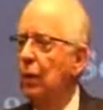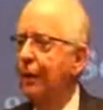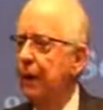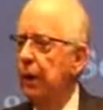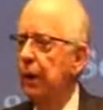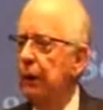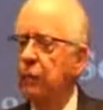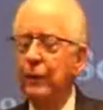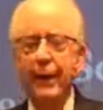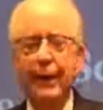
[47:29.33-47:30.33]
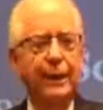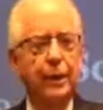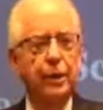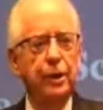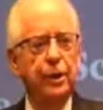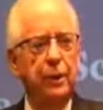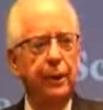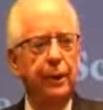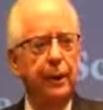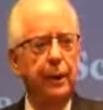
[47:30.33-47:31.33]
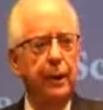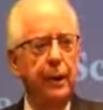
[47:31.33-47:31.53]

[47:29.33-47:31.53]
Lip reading: without hurt, without being destroyed.